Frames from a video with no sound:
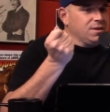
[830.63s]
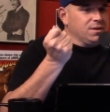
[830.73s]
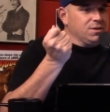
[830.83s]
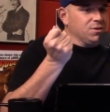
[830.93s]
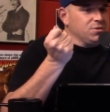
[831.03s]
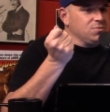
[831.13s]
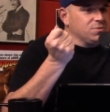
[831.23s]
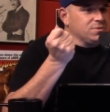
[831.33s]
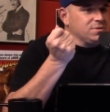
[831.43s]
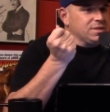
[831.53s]
you
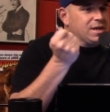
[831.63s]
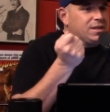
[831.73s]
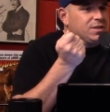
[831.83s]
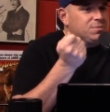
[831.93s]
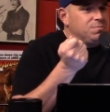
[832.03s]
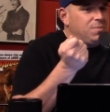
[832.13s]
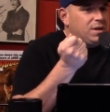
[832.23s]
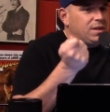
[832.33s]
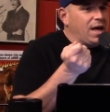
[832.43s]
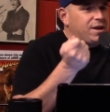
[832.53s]
get
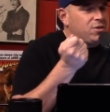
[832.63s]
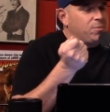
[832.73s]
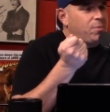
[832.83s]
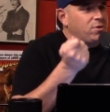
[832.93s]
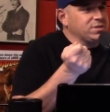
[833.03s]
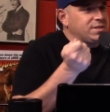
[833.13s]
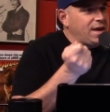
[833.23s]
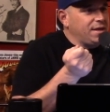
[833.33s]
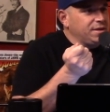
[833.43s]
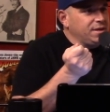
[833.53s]
a lot of their
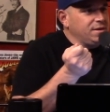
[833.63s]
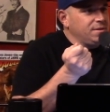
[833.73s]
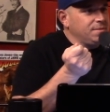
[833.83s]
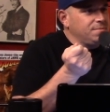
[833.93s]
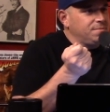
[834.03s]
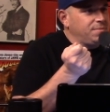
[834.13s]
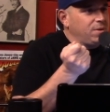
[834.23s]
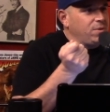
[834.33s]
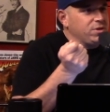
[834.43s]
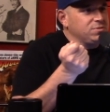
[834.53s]
personality by
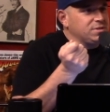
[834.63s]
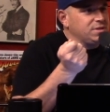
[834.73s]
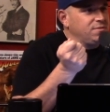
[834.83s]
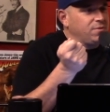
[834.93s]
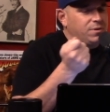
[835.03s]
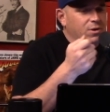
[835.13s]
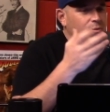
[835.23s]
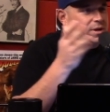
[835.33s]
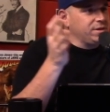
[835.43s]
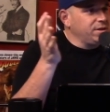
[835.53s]
what you see very
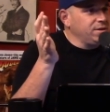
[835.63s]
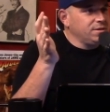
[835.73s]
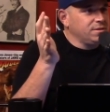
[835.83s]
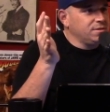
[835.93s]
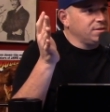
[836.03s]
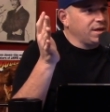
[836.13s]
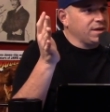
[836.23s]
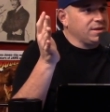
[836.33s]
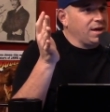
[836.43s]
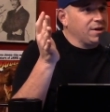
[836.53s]
quickly. Like,
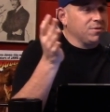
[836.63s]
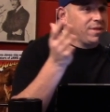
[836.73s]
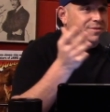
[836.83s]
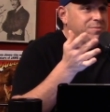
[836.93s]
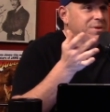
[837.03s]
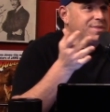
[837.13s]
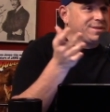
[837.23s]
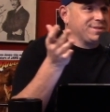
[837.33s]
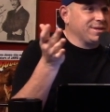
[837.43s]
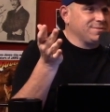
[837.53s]
I don't know, to me
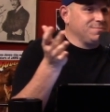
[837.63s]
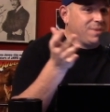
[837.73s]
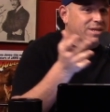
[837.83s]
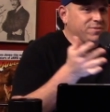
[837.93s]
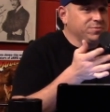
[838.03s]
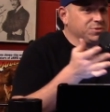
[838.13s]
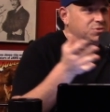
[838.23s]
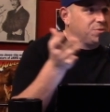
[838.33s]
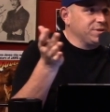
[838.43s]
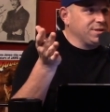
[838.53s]
that's like masterful
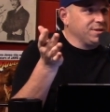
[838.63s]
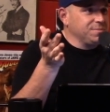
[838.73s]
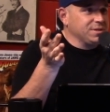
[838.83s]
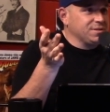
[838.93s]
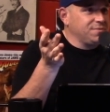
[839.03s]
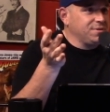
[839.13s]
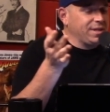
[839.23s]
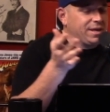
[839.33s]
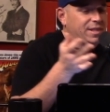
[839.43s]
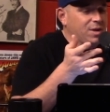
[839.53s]
storytelling, because I feel
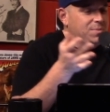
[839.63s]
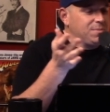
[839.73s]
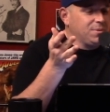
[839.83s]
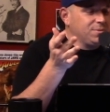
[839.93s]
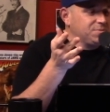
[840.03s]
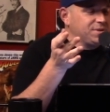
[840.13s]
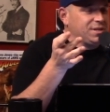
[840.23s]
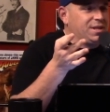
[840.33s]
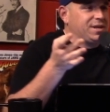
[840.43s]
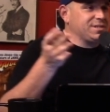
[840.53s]
like a lot of people will spend
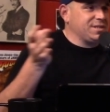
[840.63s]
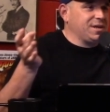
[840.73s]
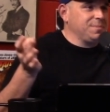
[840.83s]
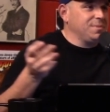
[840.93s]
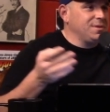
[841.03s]
a lot of time